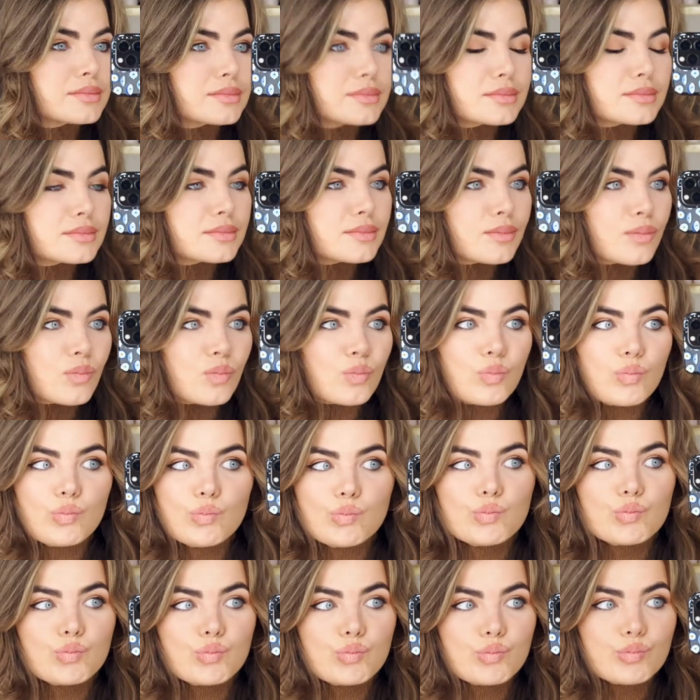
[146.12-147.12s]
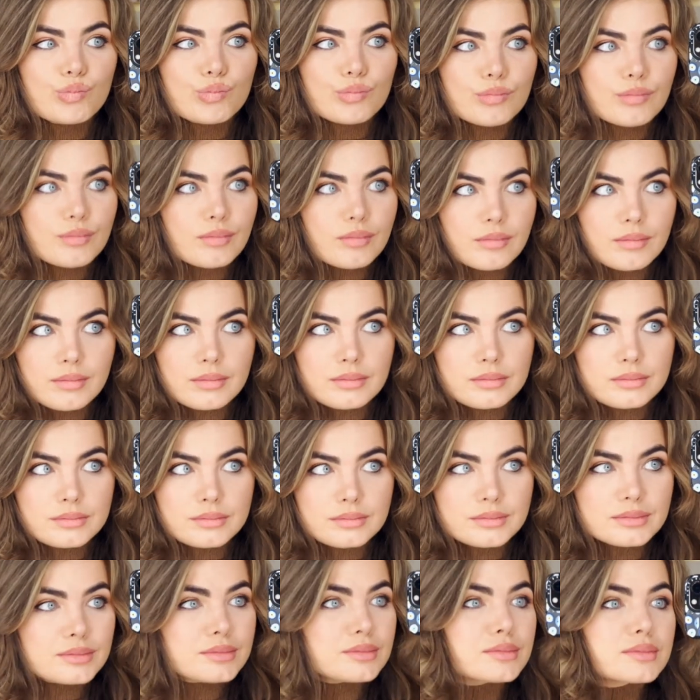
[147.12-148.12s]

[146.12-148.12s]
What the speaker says: Nobody speaks.